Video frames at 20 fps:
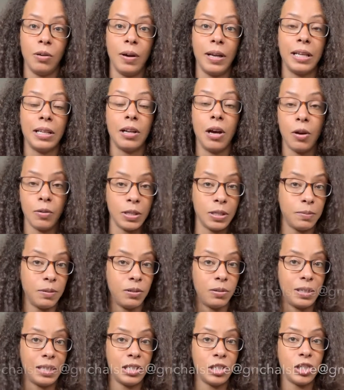I can always be
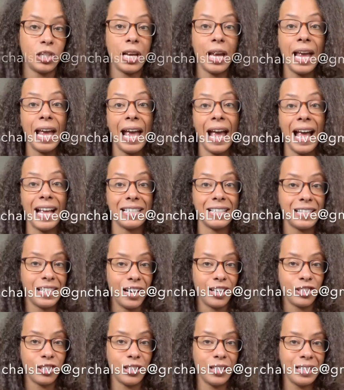reached at
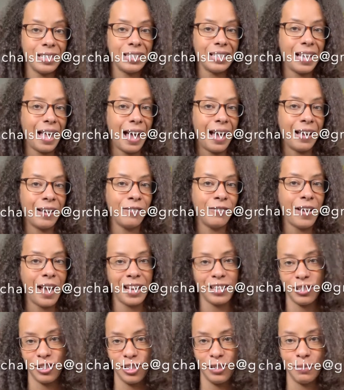sachaislive
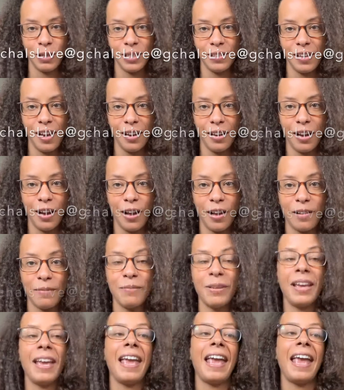at gmail.com.